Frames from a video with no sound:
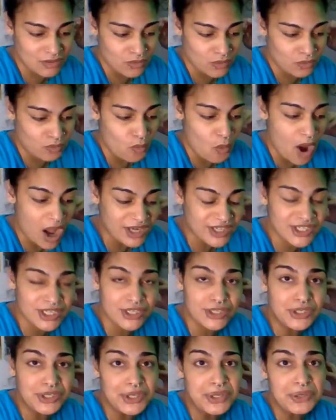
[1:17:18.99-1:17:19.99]
watching
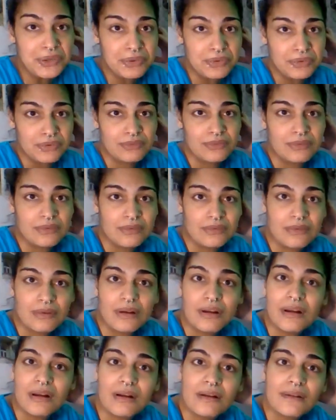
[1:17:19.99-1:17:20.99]
you,
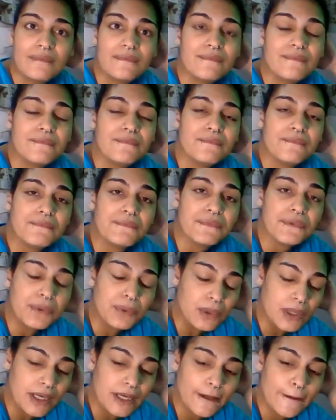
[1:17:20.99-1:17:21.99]

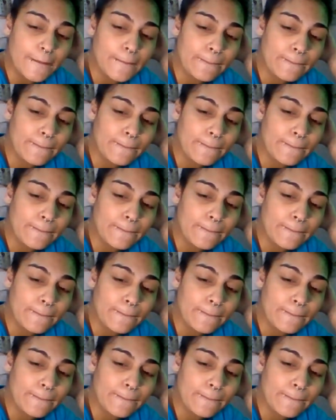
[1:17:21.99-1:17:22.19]
right?